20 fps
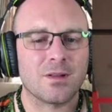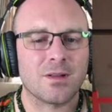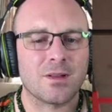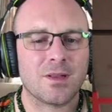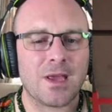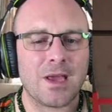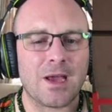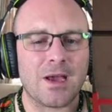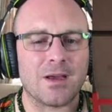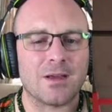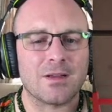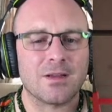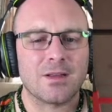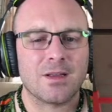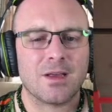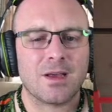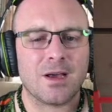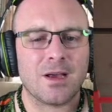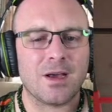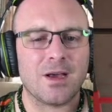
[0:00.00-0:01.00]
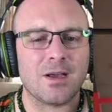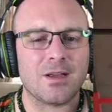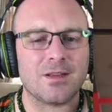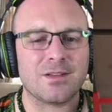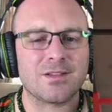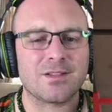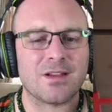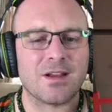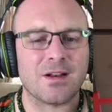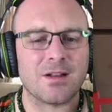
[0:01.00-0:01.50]
Yeah. Uh,
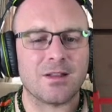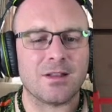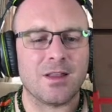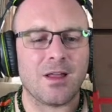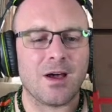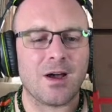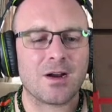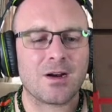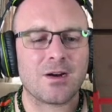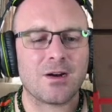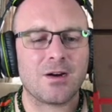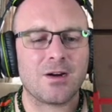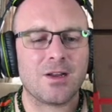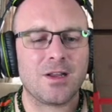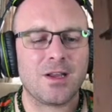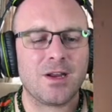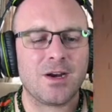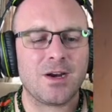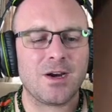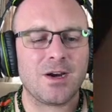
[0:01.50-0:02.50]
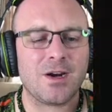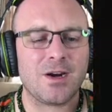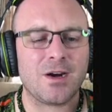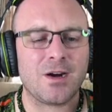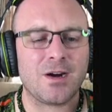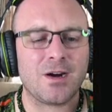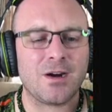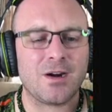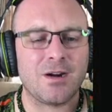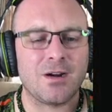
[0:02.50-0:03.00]
he's got a locker
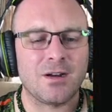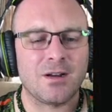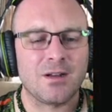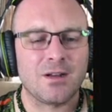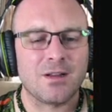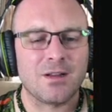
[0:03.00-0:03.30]
here.